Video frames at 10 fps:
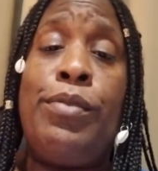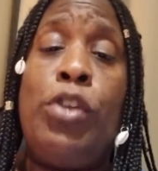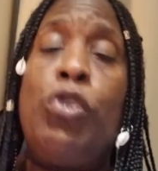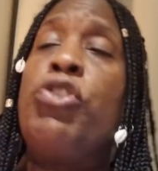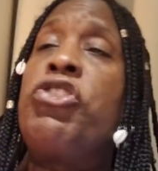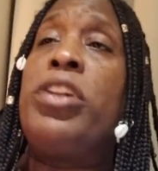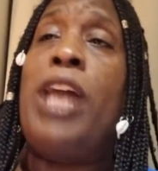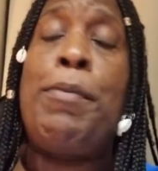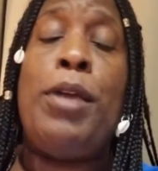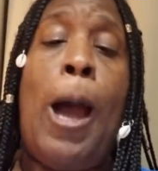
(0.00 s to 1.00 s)
You should
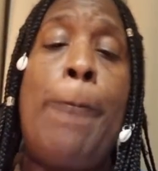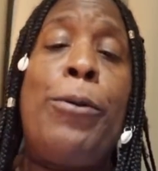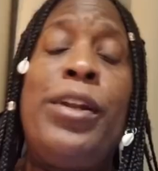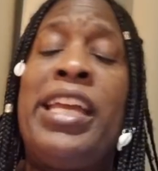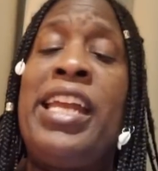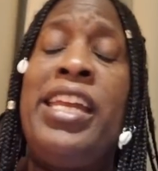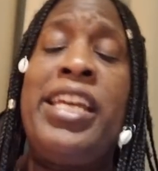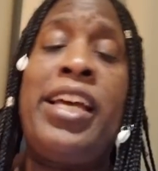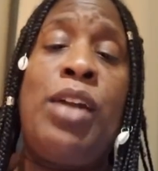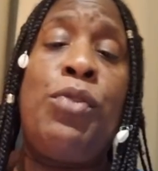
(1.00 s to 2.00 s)
not be operating in any
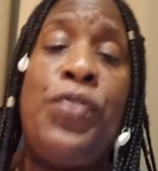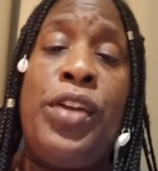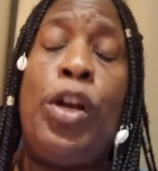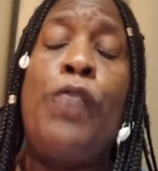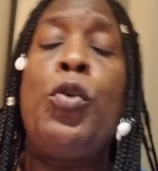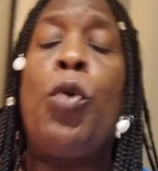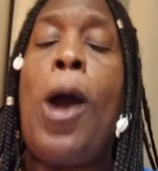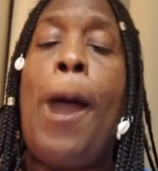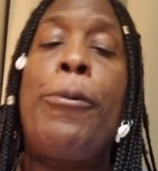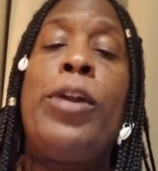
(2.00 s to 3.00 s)
kind of fear. If you were
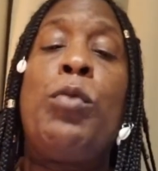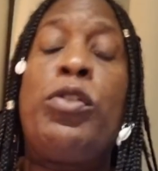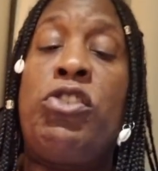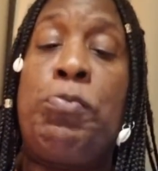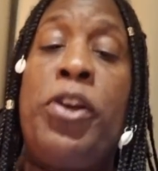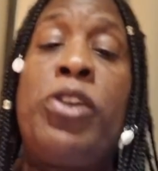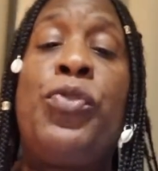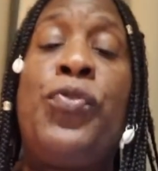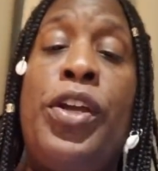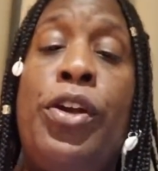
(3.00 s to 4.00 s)
operating with the spirit of
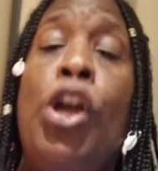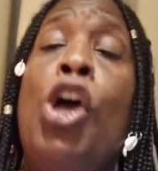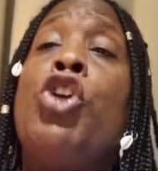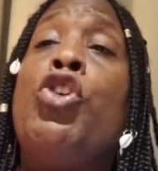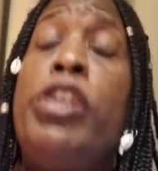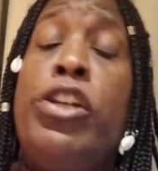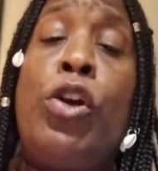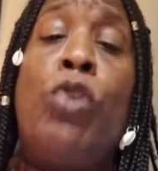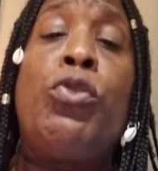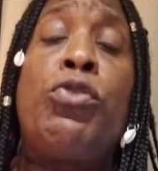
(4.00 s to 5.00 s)
fear, you need to
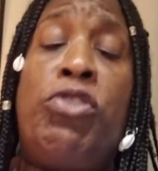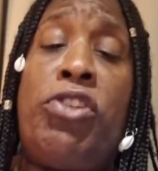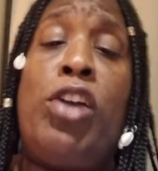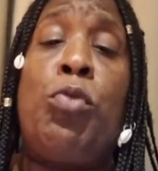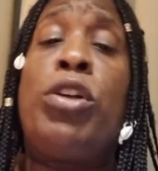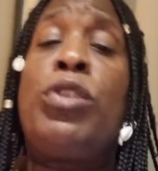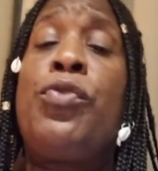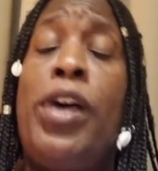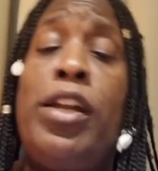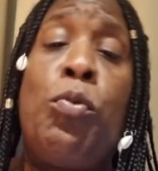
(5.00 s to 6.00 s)
go do some shadow work to
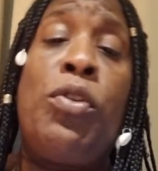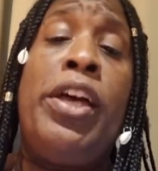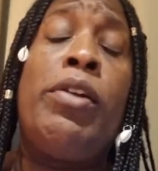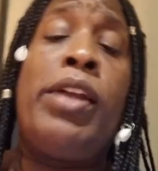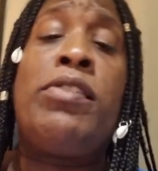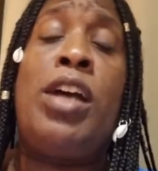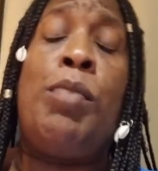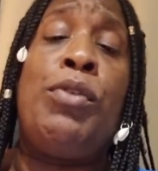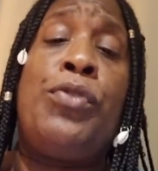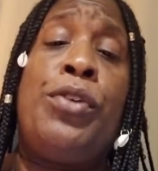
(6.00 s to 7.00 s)
find out where the hell that's
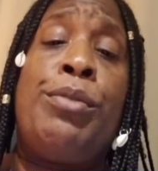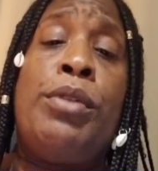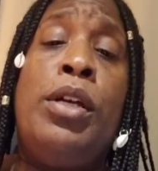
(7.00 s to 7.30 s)
coming from.